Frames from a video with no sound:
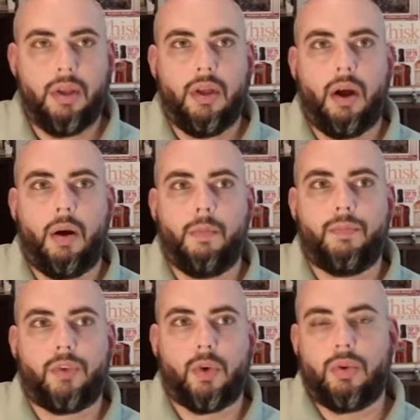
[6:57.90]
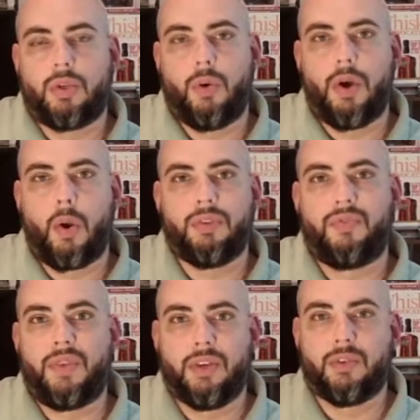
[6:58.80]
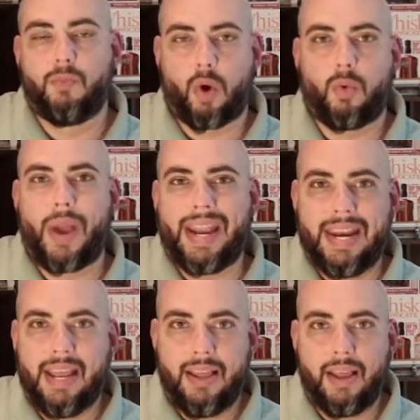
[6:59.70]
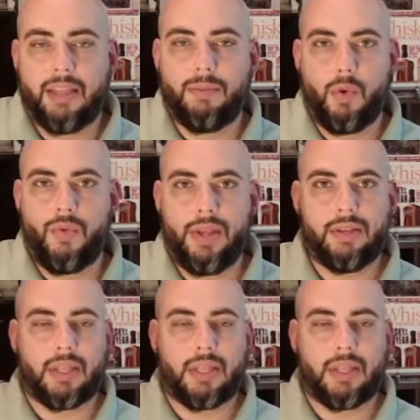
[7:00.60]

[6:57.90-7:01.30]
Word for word: Um, so it's it almost feels more weighty in the movies.